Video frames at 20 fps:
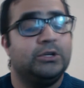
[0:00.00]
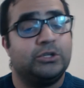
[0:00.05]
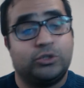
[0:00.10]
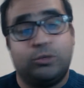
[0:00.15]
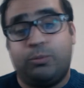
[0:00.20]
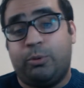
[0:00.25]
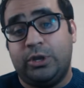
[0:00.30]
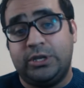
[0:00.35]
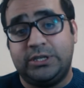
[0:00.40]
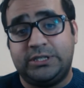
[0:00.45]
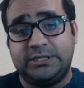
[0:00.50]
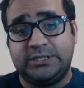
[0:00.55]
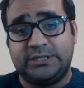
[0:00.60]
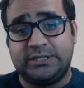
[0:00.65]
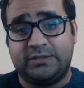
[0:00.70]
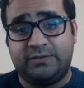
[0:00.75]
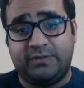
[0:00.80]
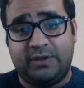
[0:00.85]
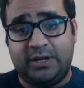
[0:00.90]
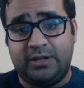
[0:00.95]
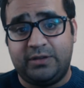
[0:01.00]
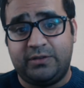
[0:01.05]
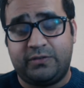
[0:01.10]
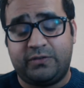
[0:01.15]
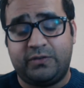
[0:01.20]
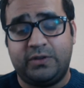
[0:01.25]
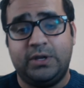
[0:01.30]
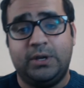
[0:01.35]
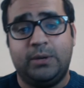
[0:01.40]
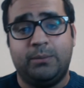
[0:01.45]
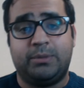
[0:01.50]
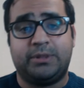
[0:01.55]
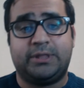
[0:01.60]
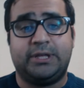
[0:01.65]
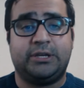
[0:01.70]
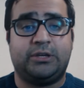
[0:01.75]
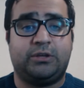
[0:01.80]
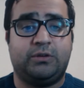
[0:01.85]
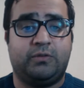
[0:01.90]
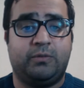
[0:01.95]
So apologies in advance, but
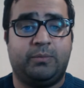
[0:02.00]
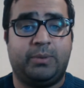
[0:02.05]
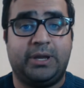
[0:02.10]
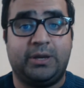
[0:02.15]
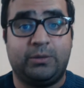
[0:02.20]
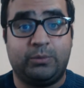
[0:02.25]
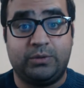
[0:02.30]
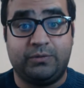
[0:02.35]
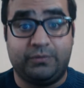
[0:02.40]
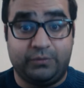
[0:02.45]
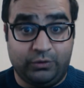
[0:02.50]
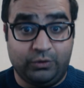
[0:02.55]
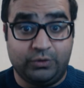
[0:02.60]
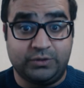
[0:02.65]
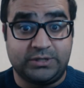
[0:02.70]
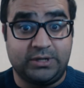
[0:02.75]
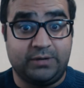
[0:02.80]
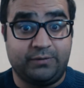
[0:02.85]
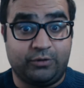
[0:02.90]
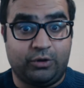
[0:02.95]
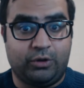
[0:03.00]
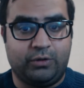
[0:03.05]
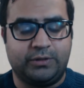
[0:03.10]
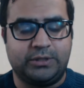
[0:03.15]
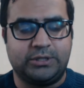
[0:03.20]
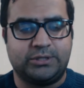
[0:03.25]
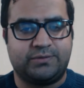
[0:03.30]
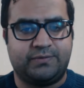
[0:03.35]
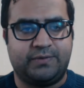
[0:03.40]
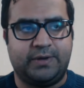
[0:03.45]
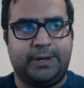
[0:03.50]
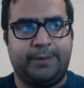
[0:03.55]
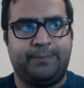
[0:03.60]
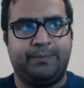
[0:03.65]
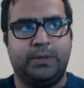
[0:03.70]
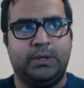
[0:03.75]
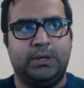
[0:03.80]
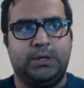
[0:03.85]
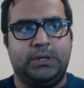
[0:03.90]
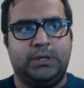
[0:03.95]
thank you for bearing with for those that have got this far.